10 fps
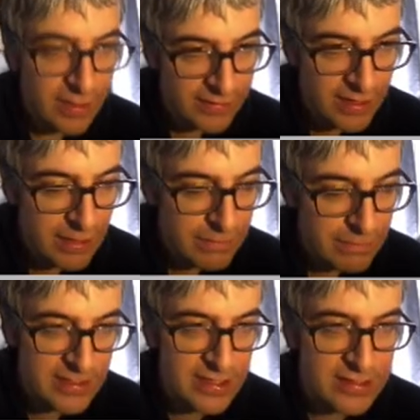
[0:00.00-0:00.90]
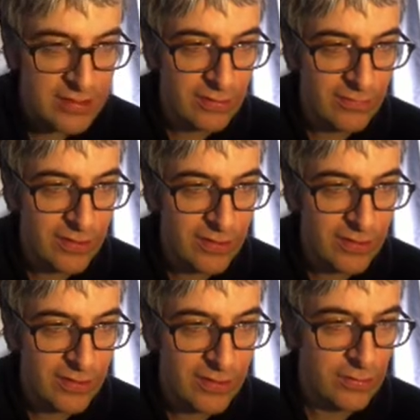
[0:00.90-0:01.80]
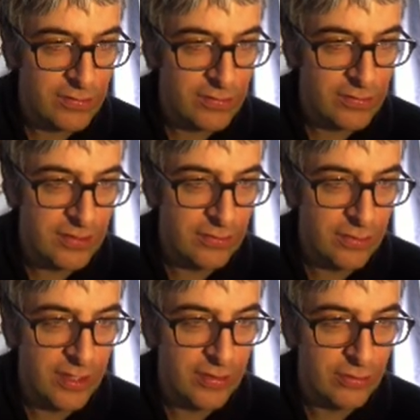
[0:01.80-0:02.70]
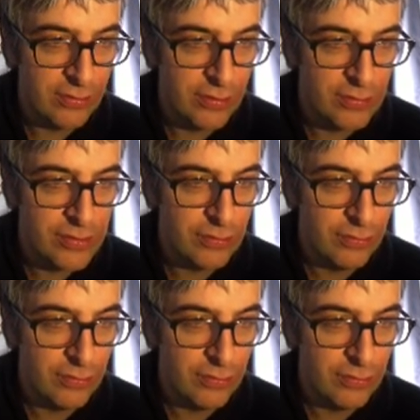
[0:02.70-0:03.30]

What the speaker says: and the IPT is configured for 0 header rows,